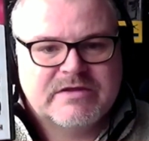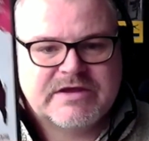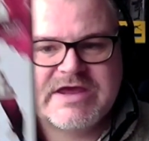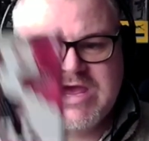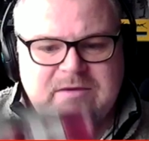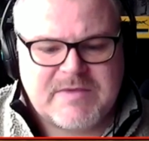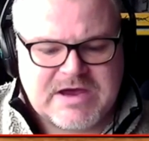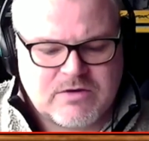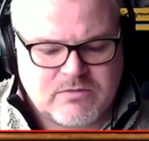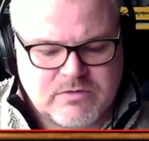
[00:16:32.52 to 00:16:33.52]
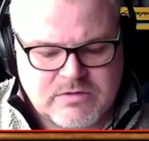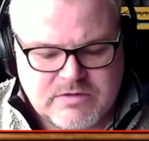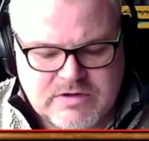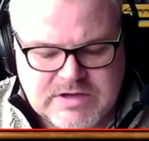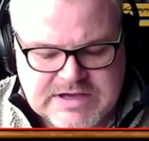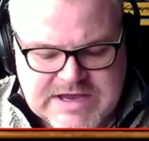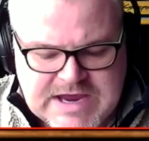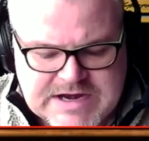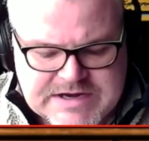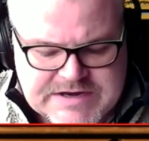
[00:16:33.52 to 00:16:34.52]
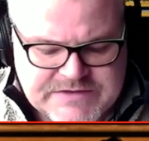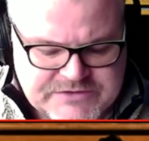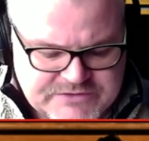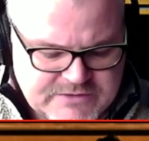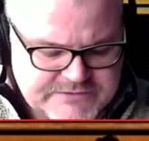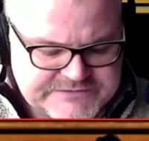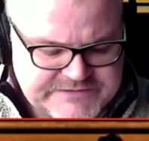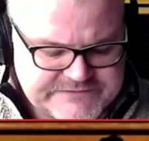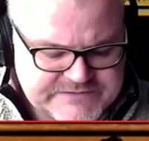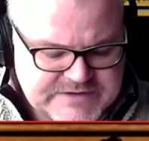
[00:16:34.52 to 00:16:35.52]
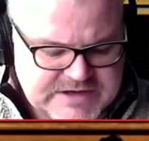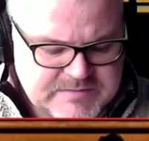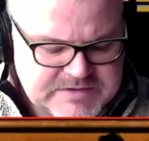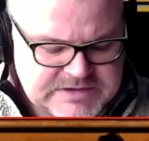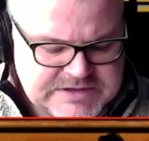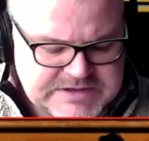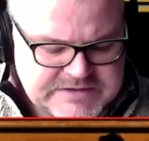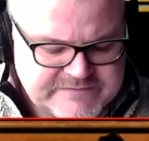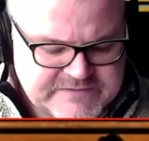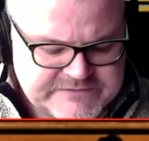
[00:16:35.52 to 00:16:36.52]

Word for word: that came out again in the noughties, I believe.